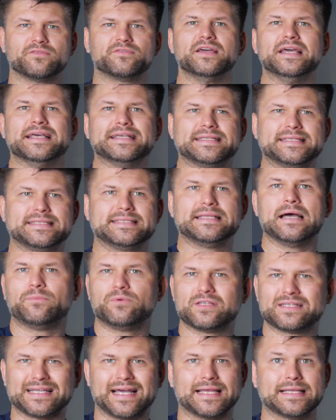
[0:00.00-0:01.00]
of
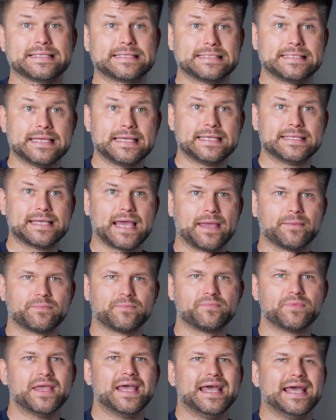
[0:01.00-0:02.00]
double-sided sticky tape.
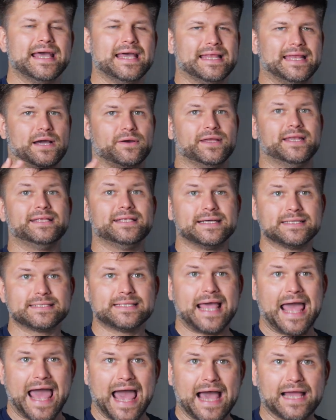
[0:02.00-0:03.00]
Now, it
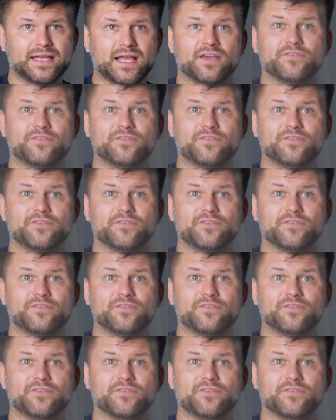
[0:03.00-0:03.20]
does add